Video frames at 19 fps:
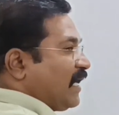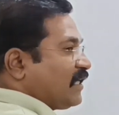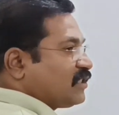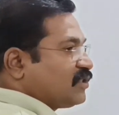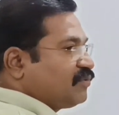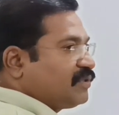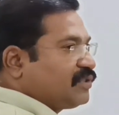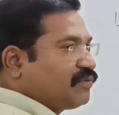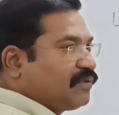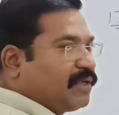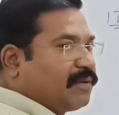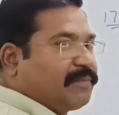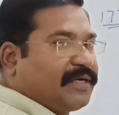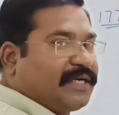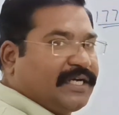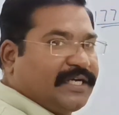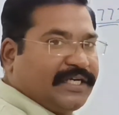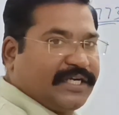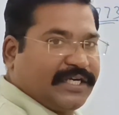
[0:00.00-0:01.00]
acts which were
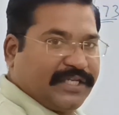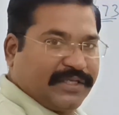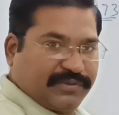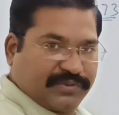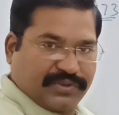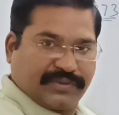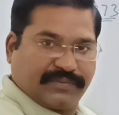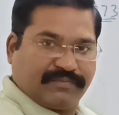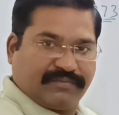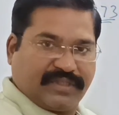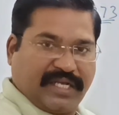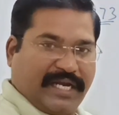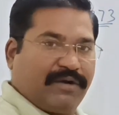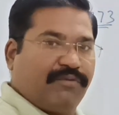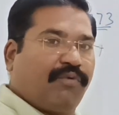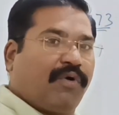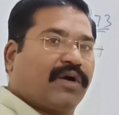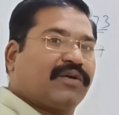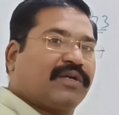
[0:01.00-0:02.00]
been introduced
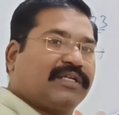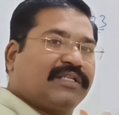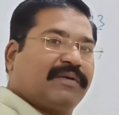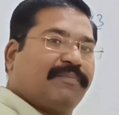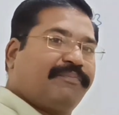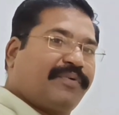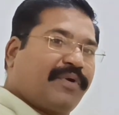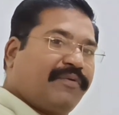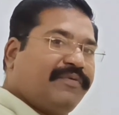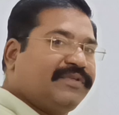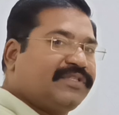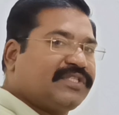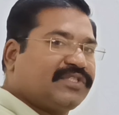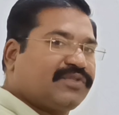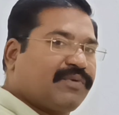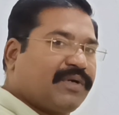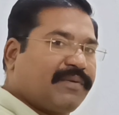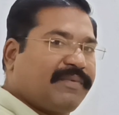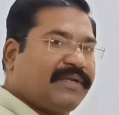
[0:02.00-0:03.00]
and what are the
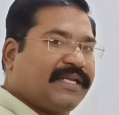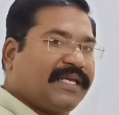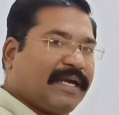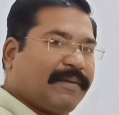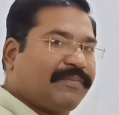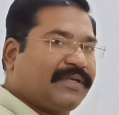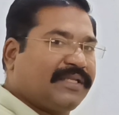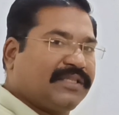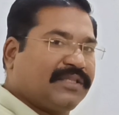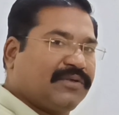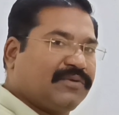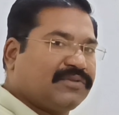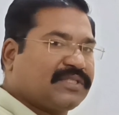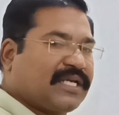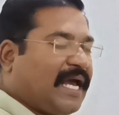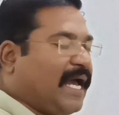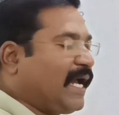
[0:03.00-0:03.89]
provisions were been kept in those